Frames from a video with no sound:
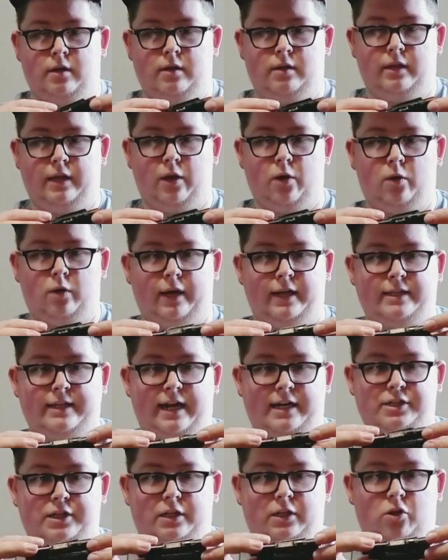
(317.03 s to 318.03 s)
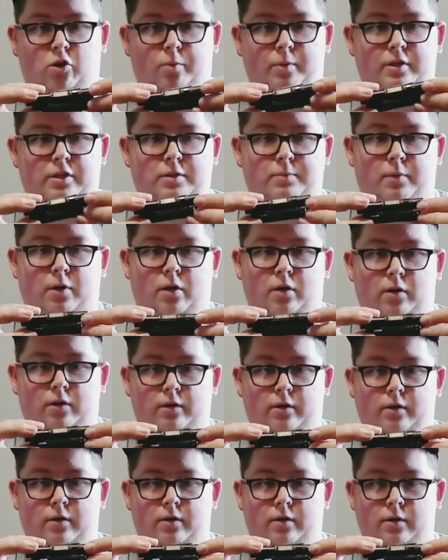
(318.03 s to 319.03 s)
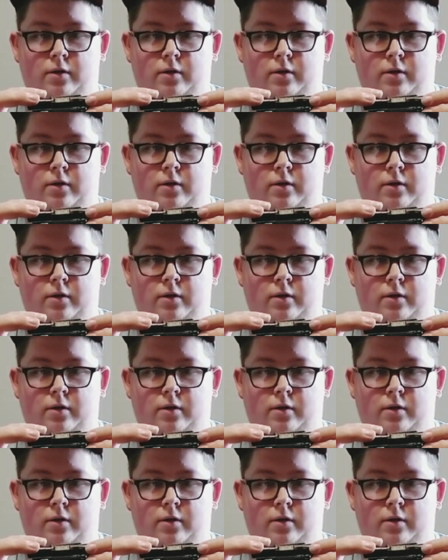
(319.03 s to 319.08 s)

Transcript: The OLIGHT's actually a little bit smaller.